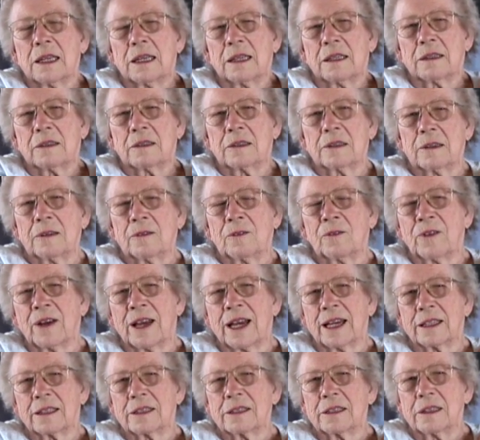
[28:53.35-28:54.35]
Uh, in
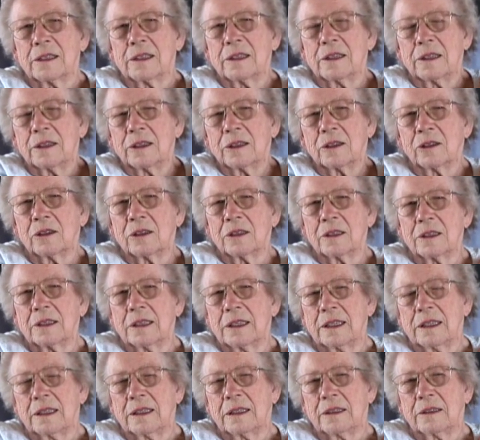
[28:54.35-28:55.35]
fact,
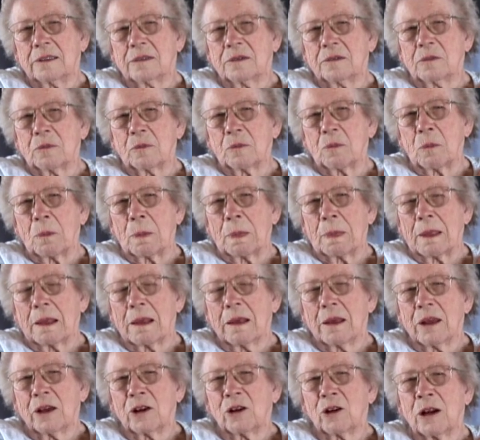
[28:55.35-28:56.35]
uh,
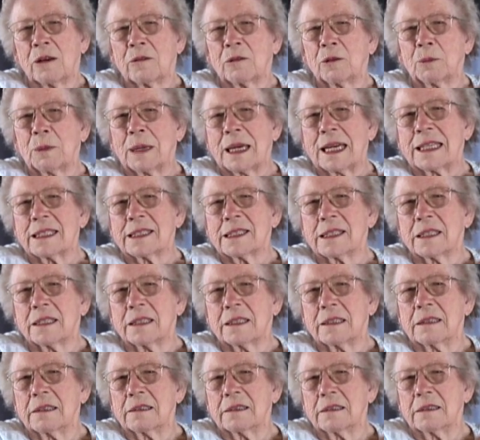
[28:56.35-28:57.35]
Grandma
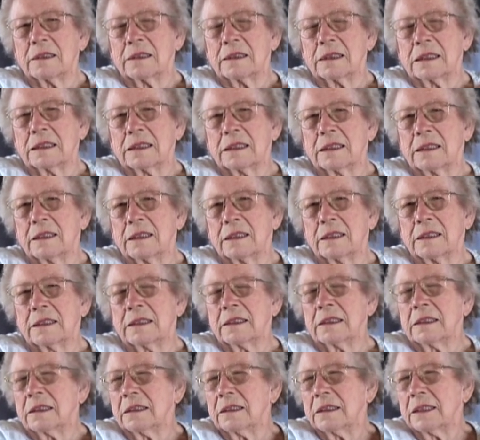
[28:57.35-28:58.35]
Bassett
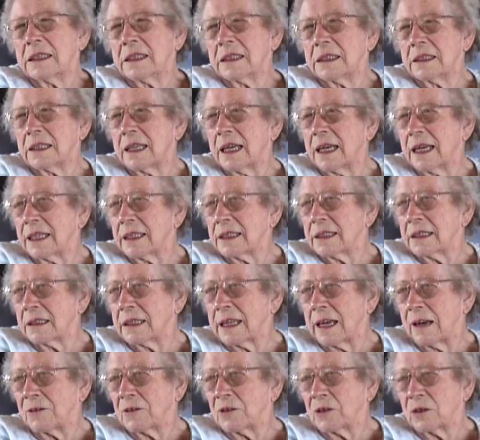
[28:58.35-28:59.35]
didn't die
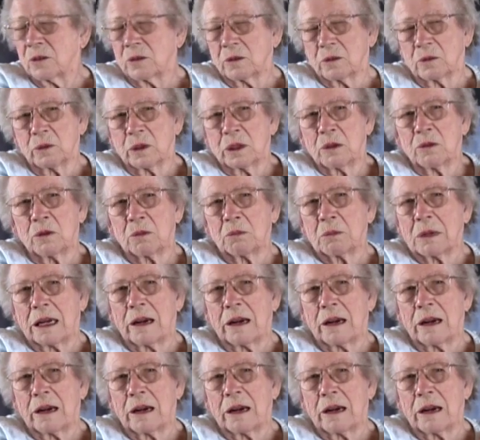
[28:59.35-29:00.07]
until after we were